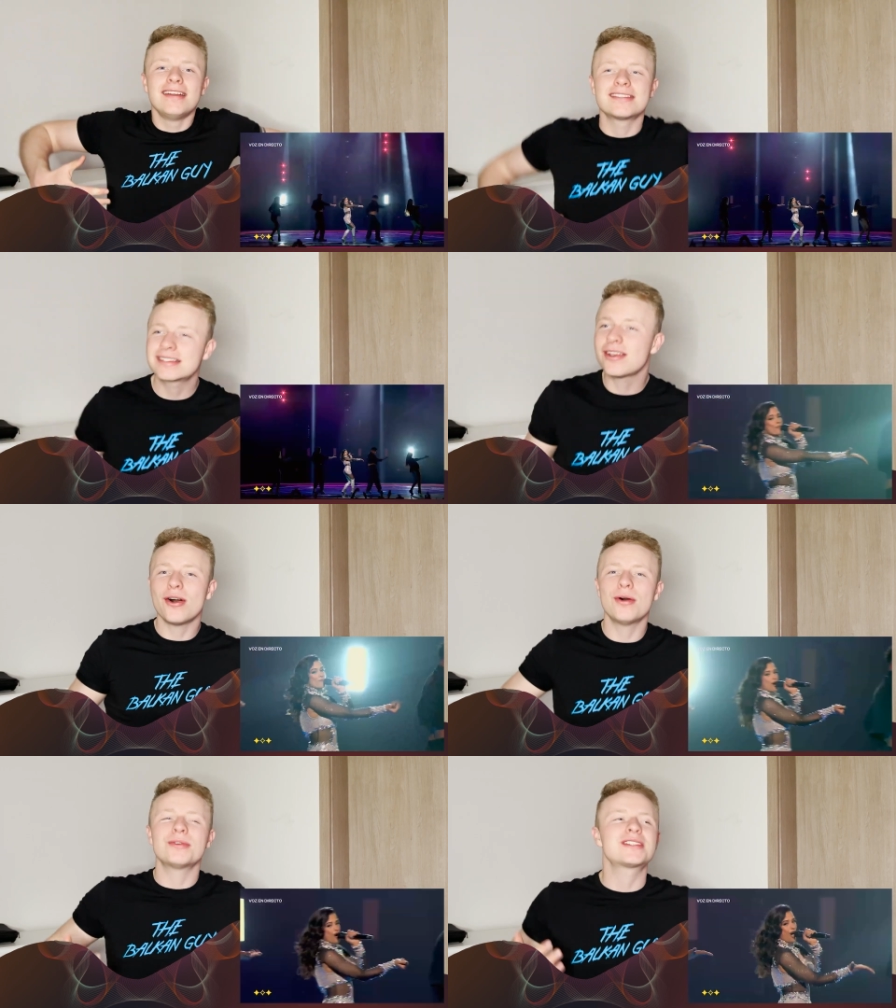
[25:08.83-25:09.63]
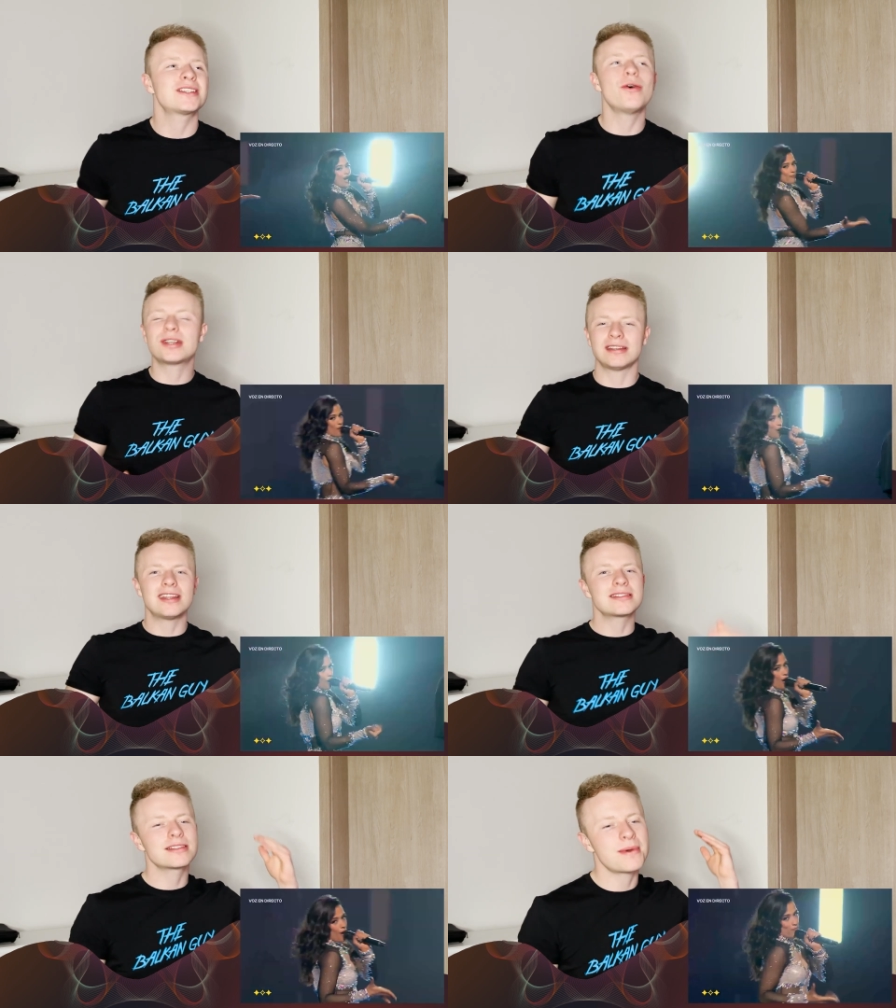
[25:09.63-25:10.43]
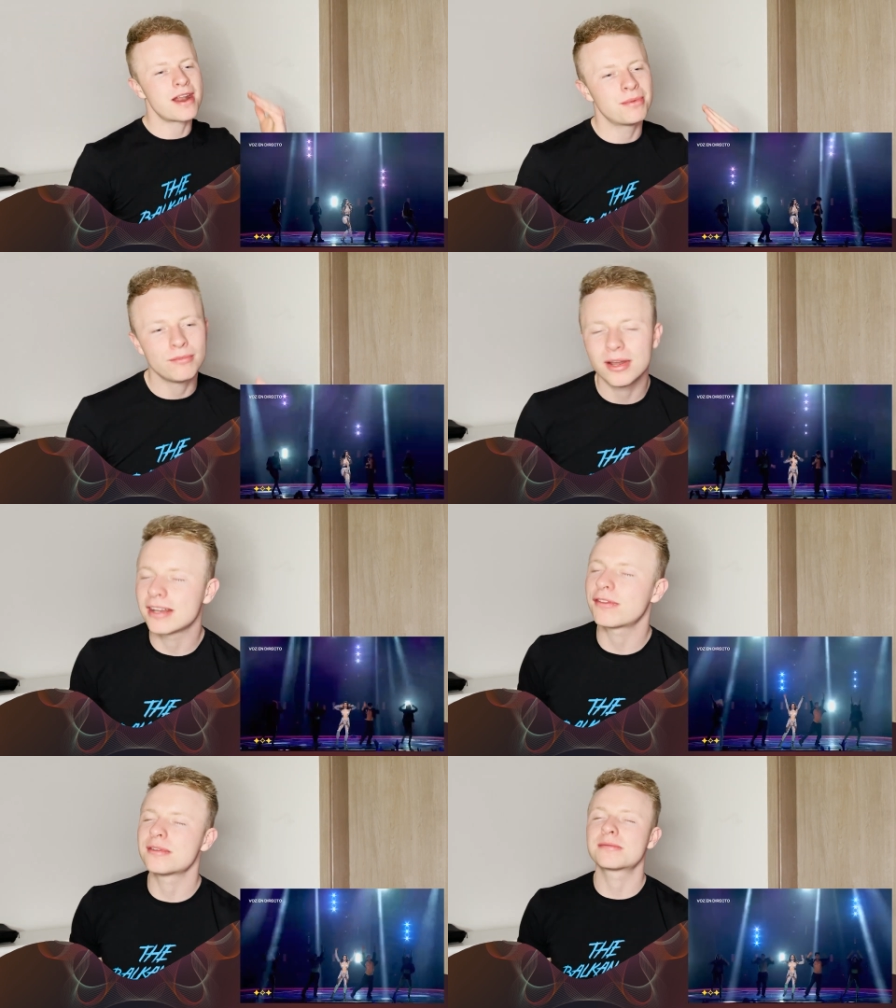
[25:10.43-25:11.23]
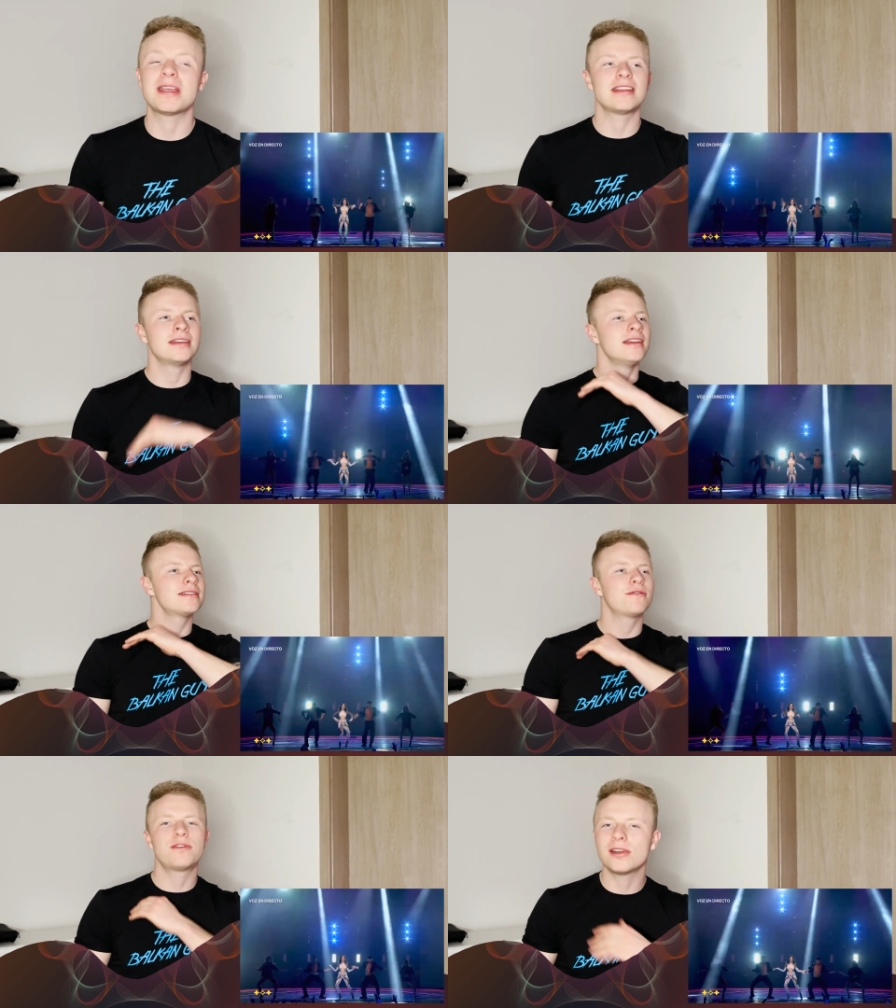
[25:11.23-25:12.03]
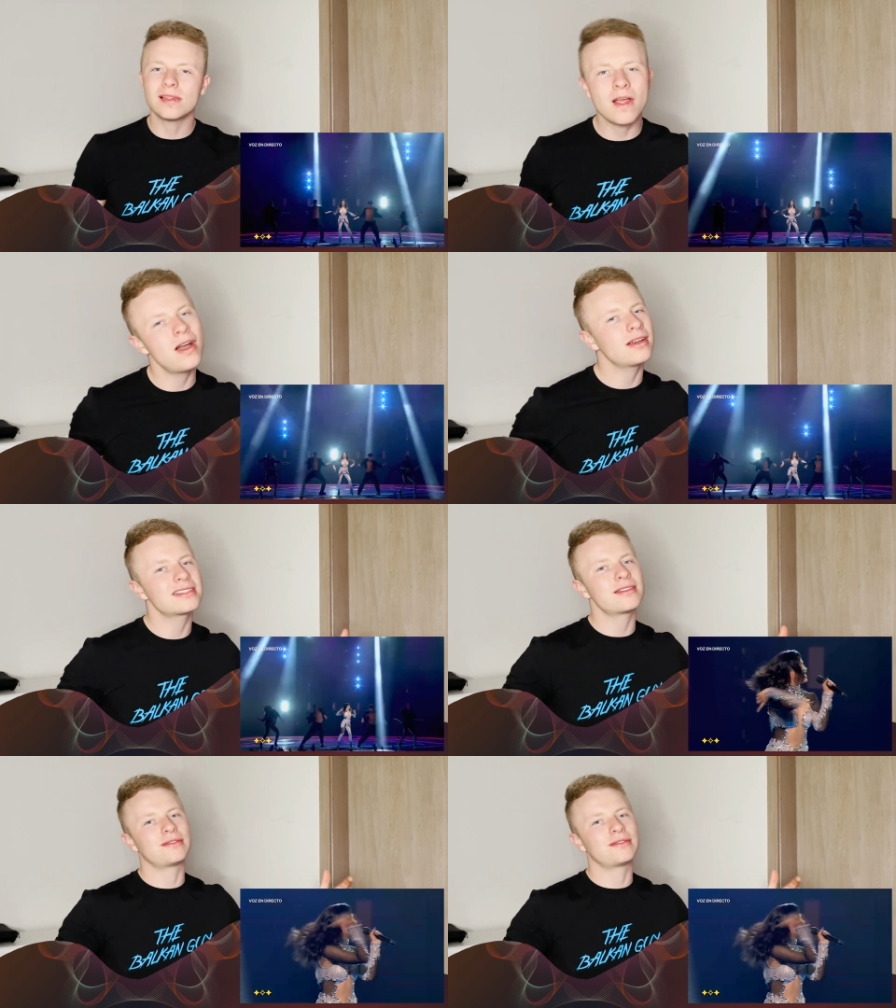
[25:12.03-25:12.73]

So good. This is what I've been wanting from Spain for the longest of